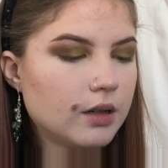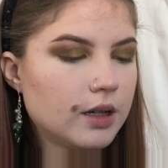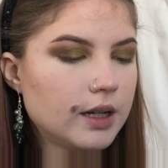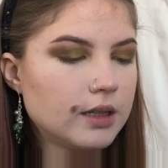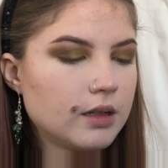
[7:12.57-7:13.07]

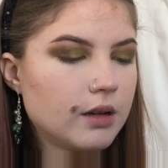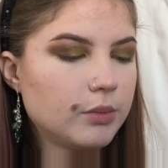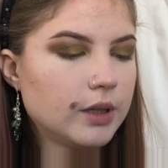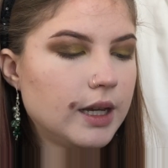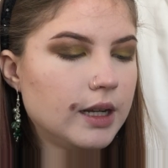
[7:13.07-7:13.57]
God, I did
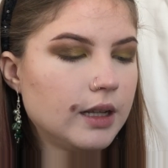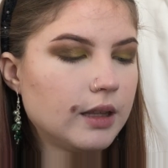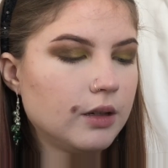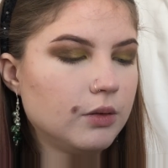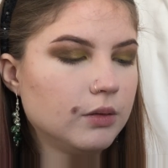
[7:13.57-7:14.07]
not play
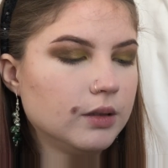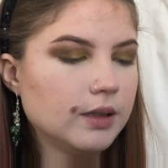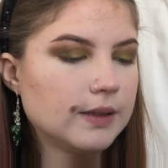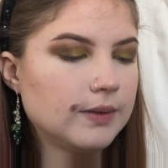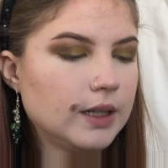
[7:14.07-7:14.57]
anything cool in
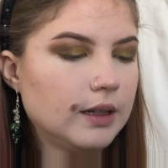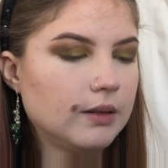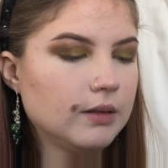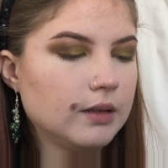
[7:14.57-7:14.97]
this video.